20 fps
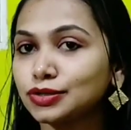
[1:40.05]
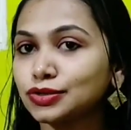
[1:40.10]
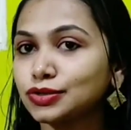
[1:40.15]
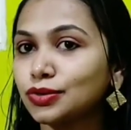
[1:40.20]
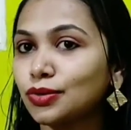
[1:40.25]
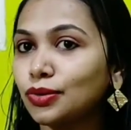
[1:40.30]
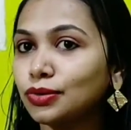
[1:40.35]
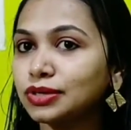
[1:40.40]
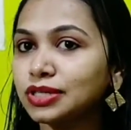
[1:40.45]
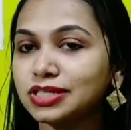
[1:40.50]

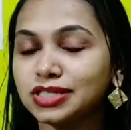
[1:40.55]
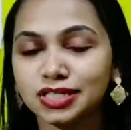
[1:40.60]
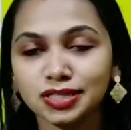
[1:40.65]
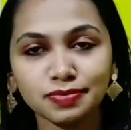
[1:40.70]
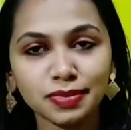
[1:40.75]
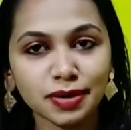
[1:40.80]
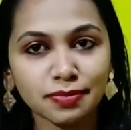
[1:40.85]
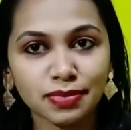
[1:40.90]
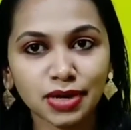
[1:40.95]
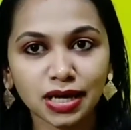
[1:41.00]
So this
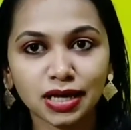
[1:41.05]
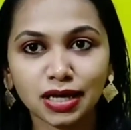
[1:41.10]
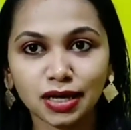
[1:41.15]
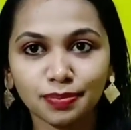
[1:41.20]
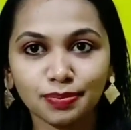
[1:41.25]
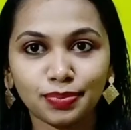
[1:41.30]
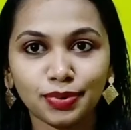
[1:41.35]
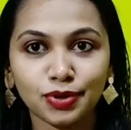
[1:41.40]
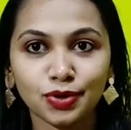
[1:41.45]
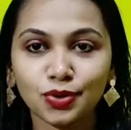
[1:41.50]
is my
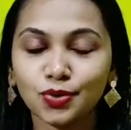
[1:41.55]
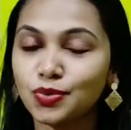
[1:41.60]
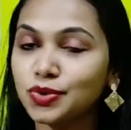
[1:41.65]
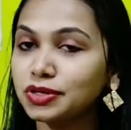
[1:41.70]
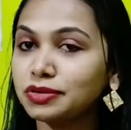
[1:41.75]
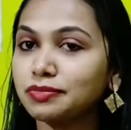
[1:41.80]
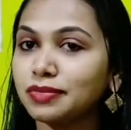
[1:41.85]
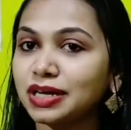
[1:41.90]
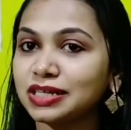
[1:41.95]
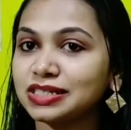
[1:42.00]
makeup look
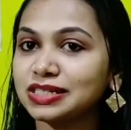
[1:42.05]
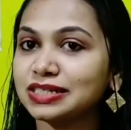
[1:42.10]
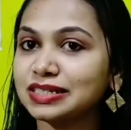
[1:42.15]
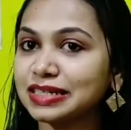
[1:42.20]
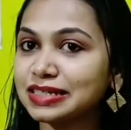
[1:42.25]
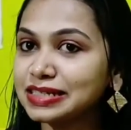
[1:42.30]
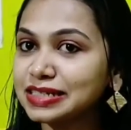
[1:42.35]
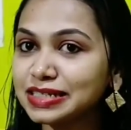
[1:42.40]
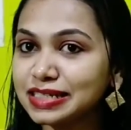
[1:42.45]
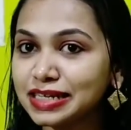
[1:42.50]
with my
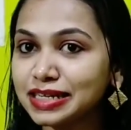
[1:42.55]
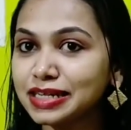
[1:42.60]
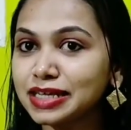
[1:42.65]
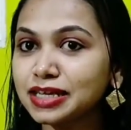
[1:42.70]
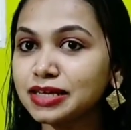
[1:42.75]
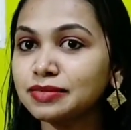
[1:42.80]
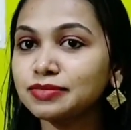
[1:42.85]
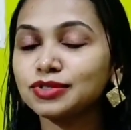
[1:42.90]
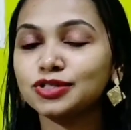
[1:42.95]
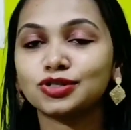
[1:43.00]

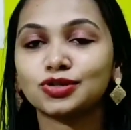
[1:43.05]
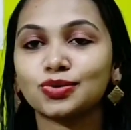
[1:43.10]
sunscreen.